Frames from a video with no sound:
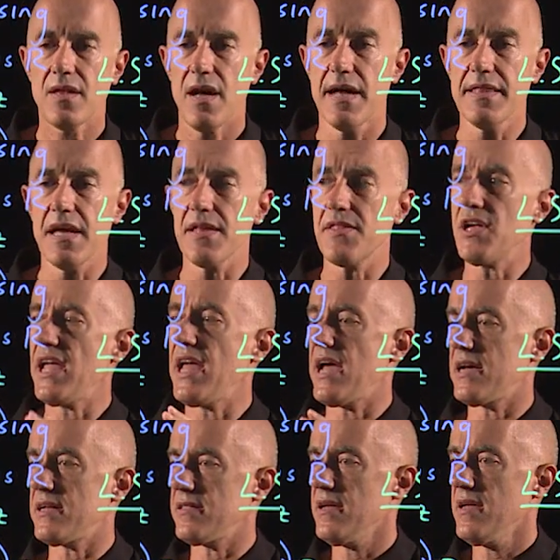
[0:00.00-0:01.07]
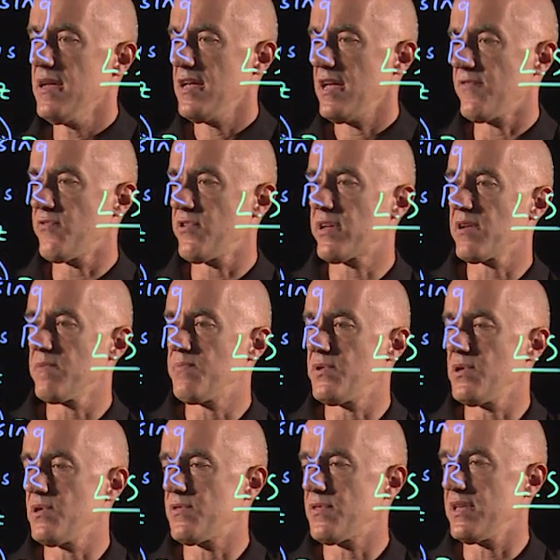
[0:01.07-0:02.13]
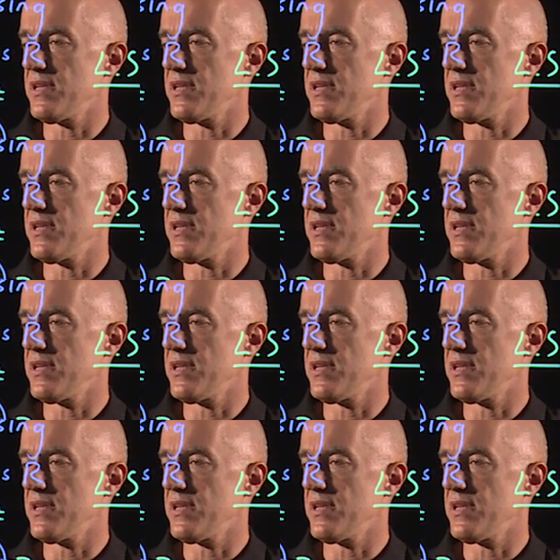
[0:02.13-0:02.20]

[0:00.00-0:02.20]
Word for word: On the other hand, if we compute